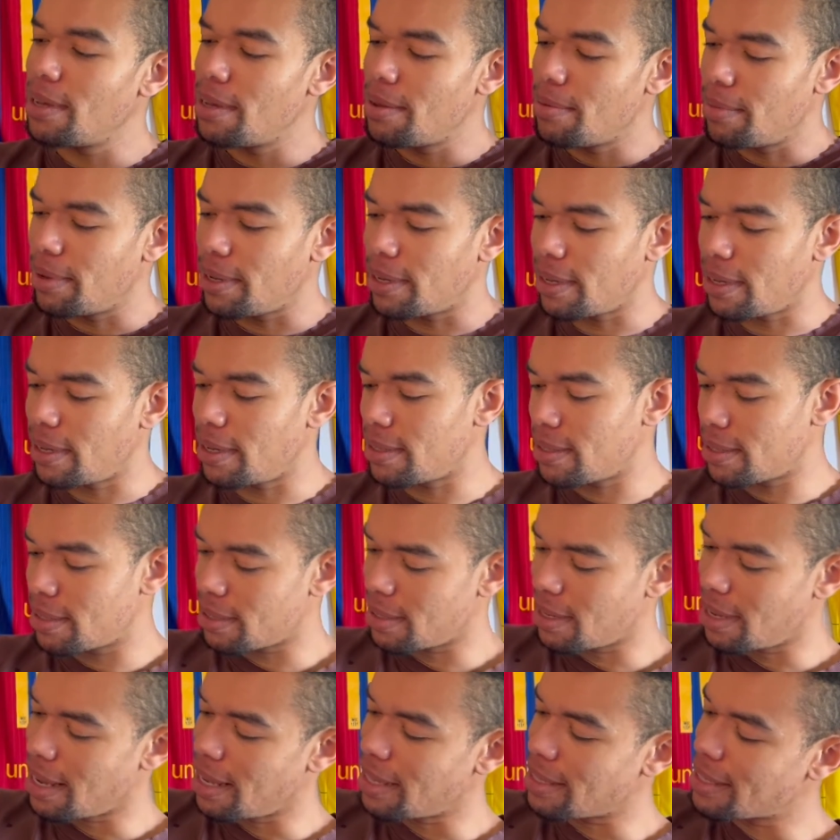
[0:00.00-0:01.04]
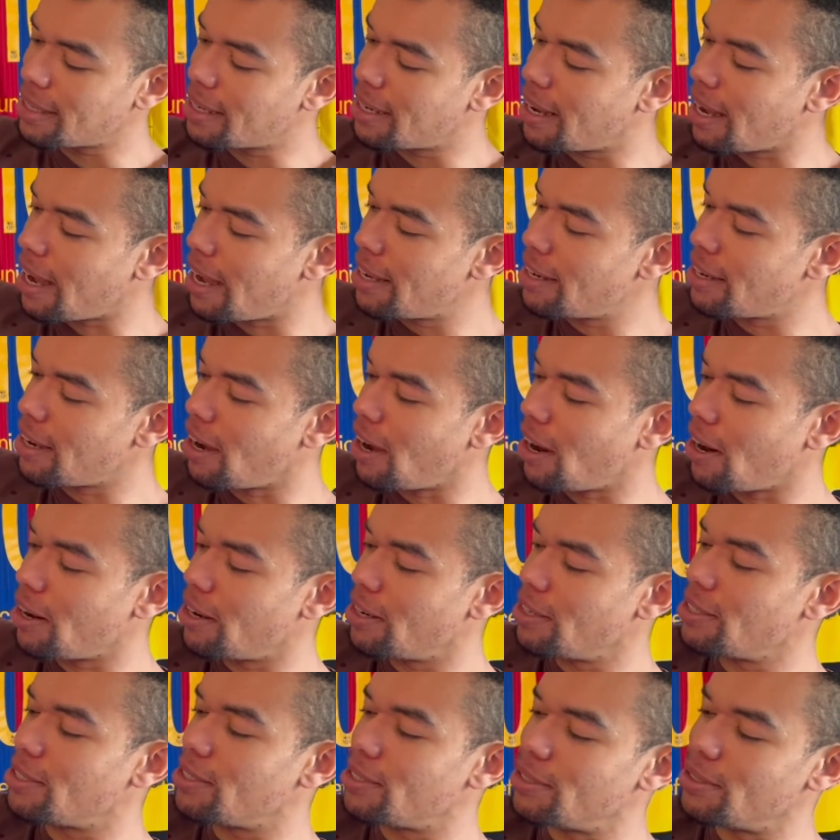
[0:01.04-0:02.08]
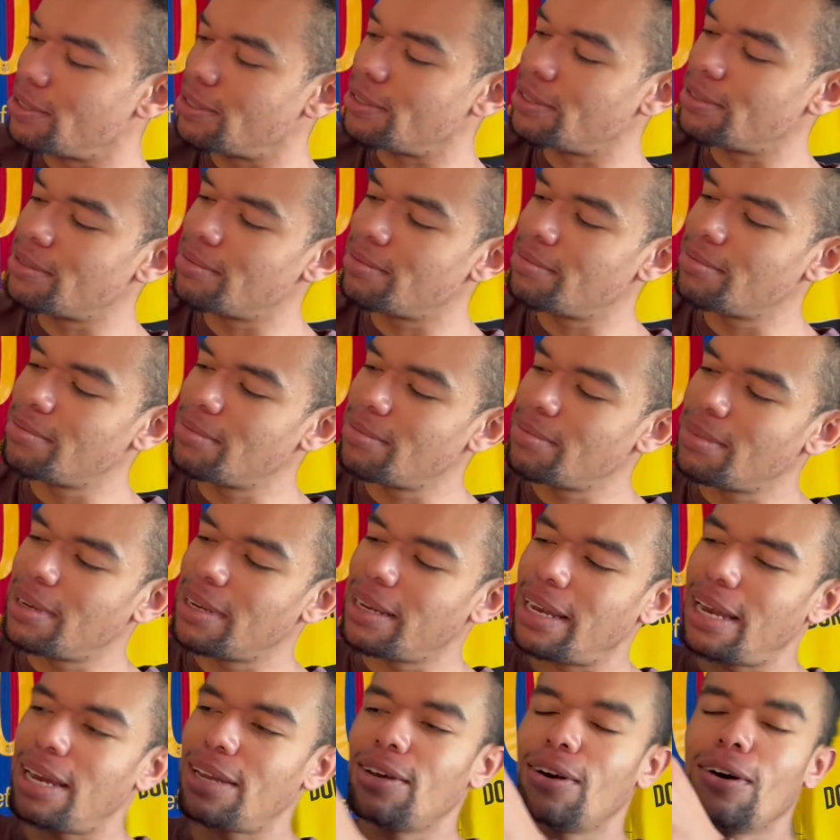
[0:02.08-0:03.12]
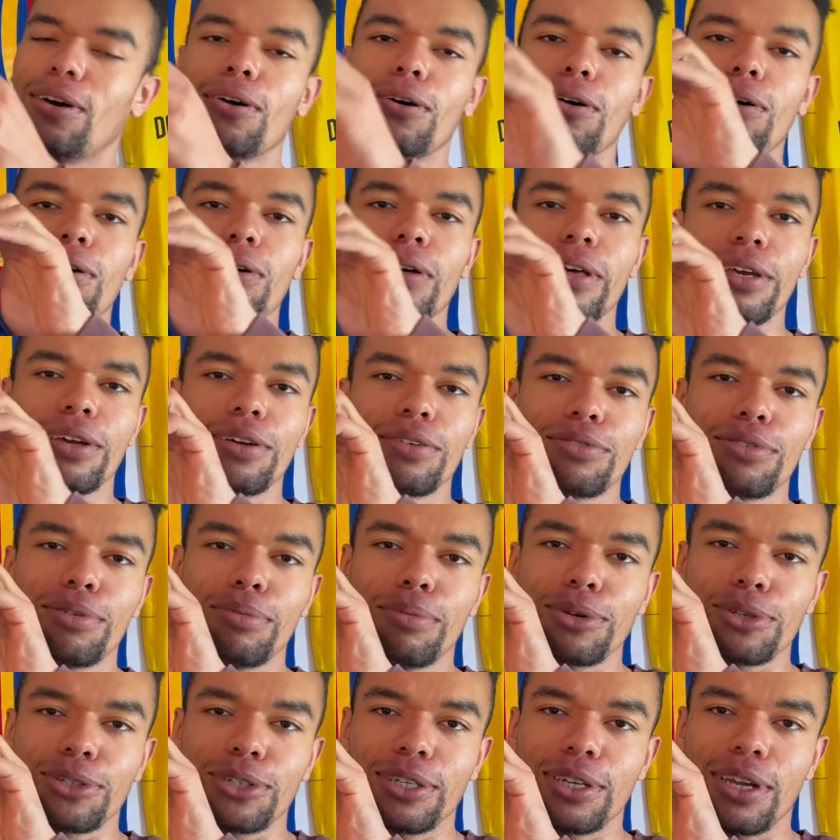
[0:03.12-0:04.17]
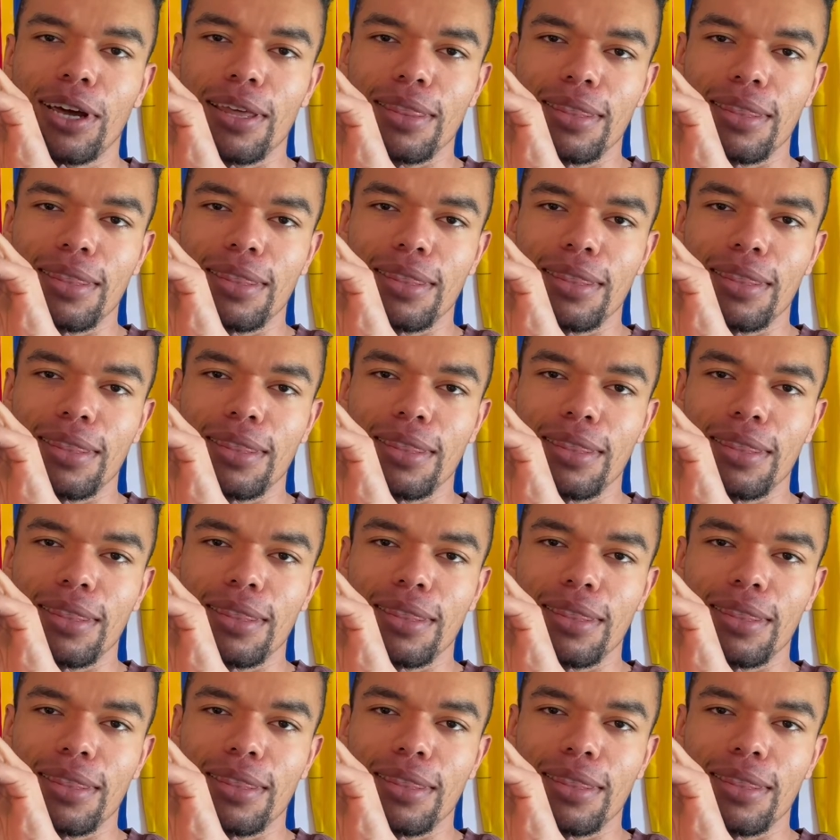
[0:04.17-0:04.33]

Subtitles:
because it's kind of hard to get a hole in your football shirt like